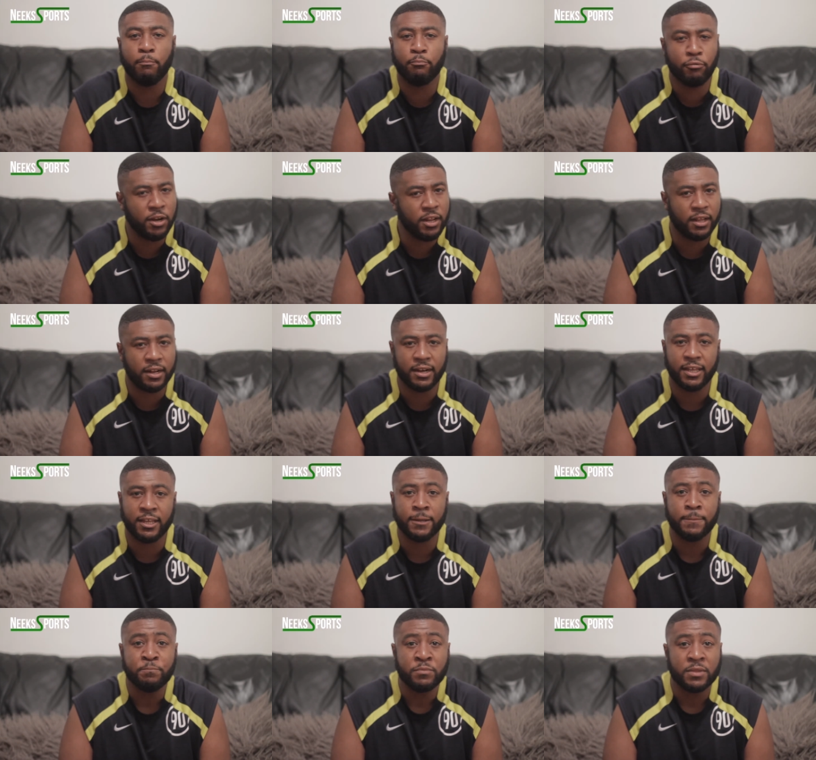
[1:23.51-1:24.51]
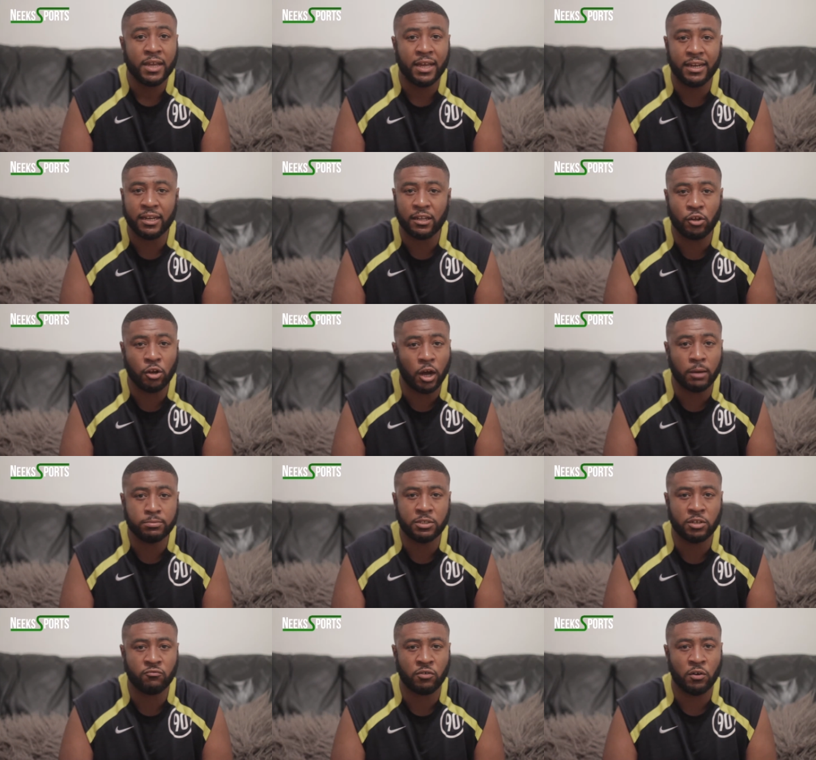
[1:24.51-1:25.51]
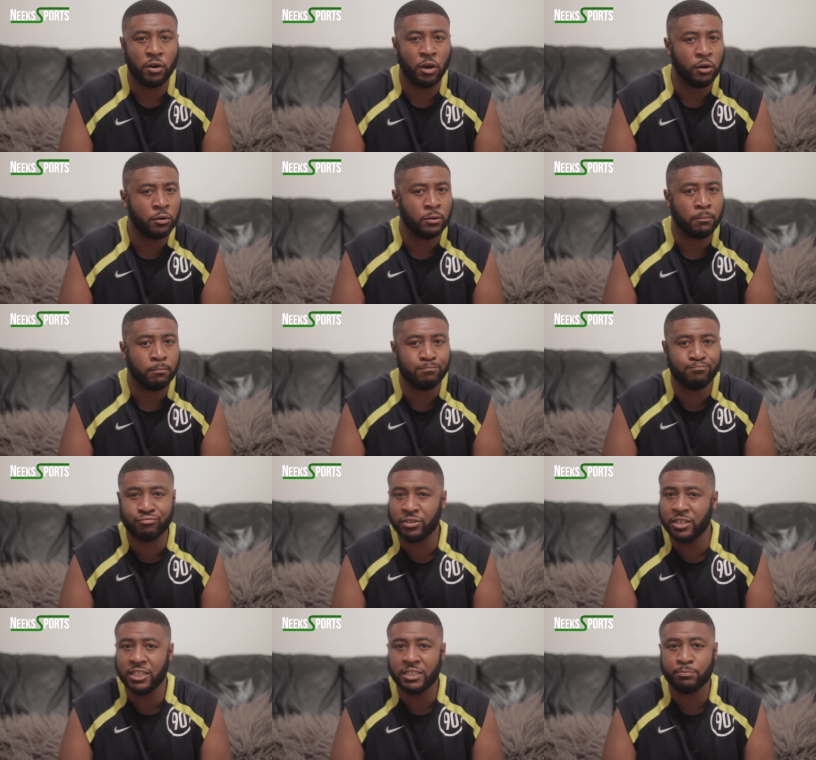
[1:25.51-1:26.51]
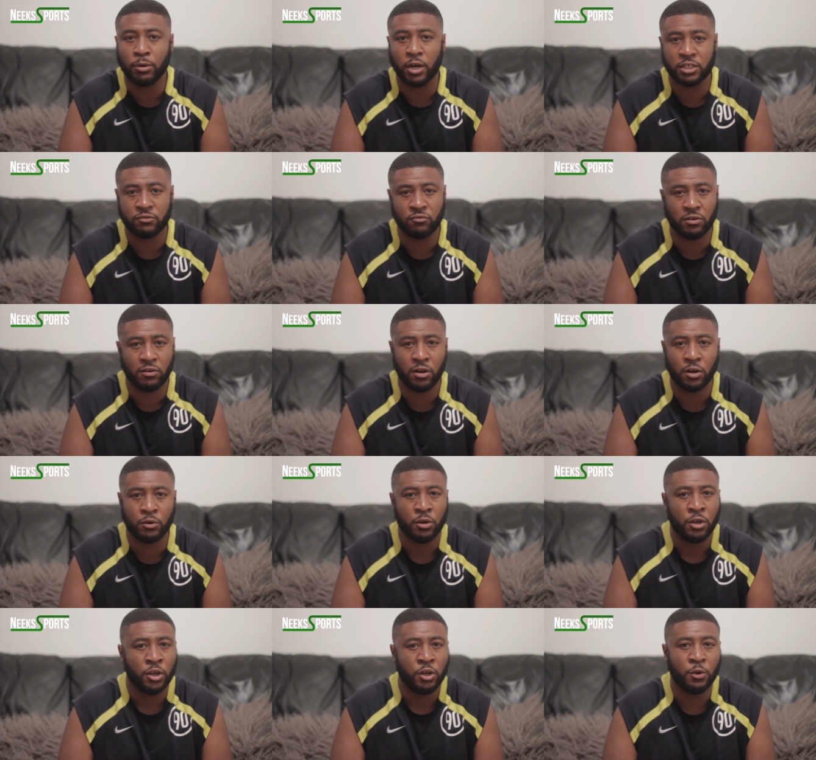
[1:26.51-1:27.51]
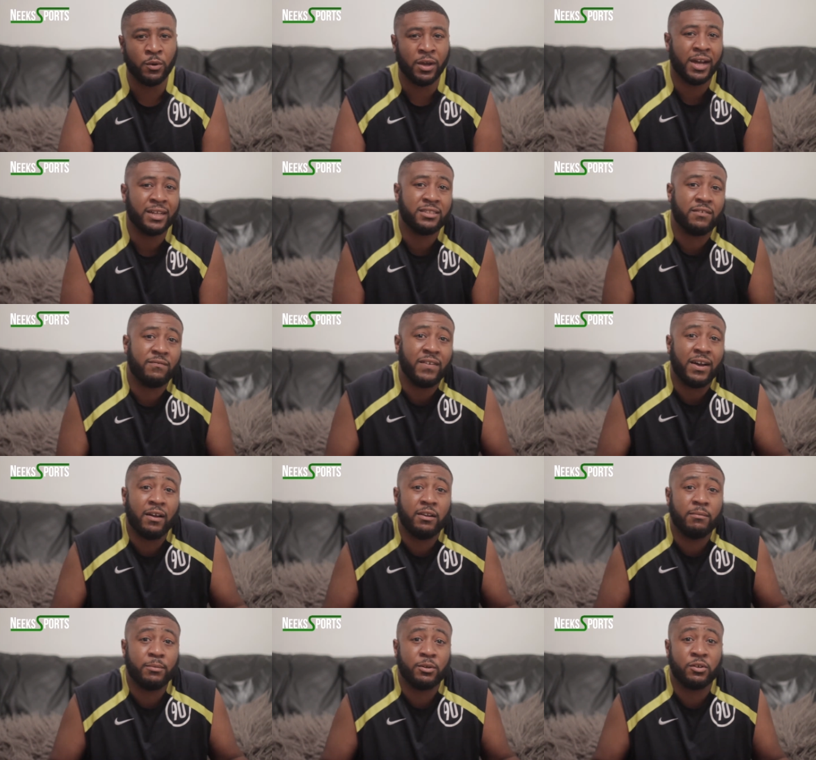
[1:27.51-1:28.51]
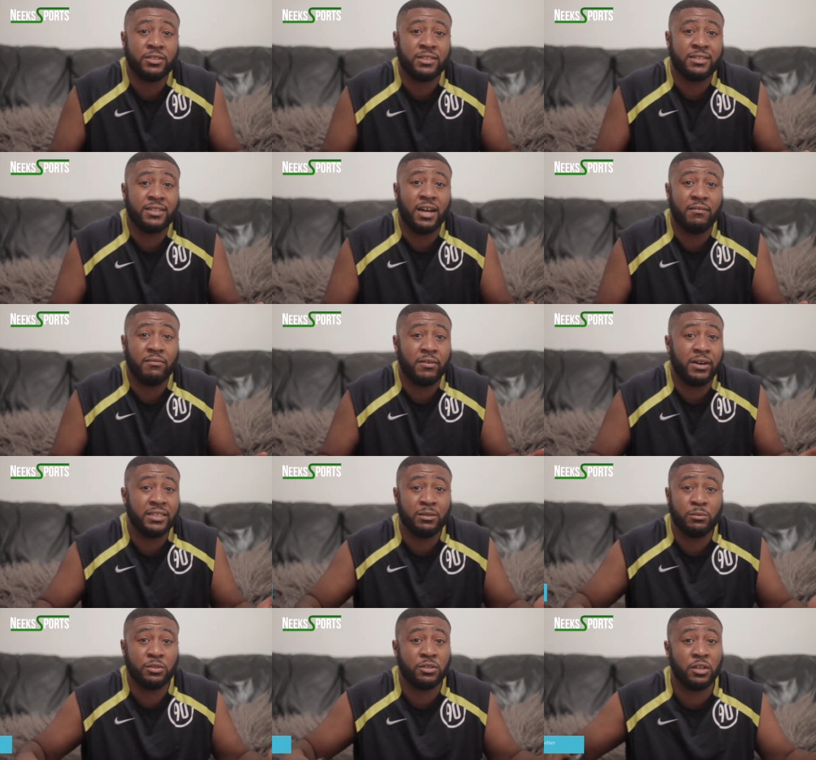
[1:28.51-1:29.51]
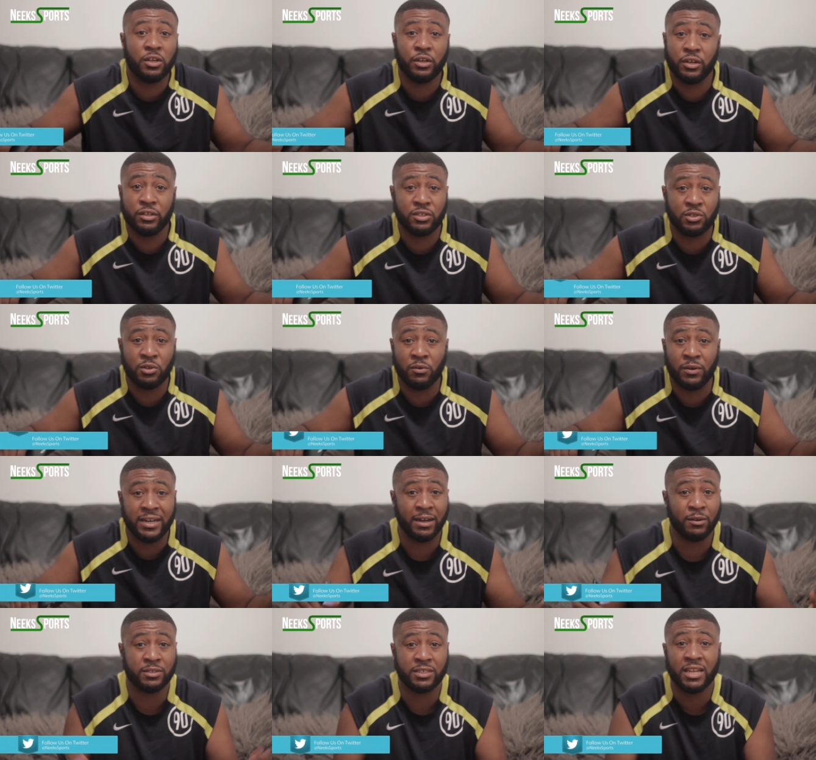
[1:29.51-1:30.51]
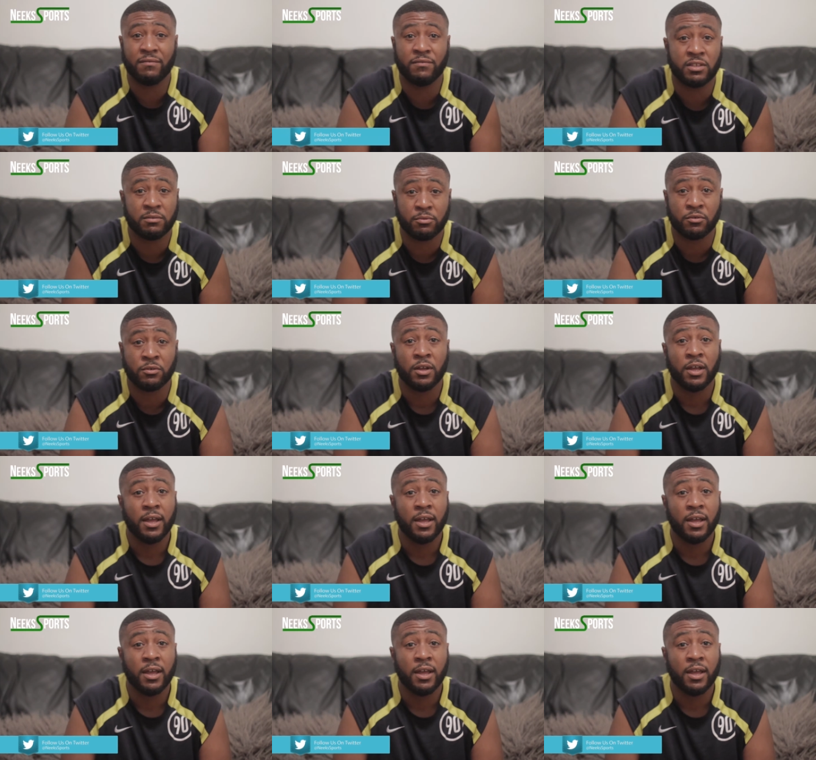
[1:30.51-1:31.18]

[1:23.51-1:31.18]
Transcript: brilliantly, and then got up to Rojo breeze past Rojo, who had to foul him because otherwise he was going to go and score, and that was inevitable.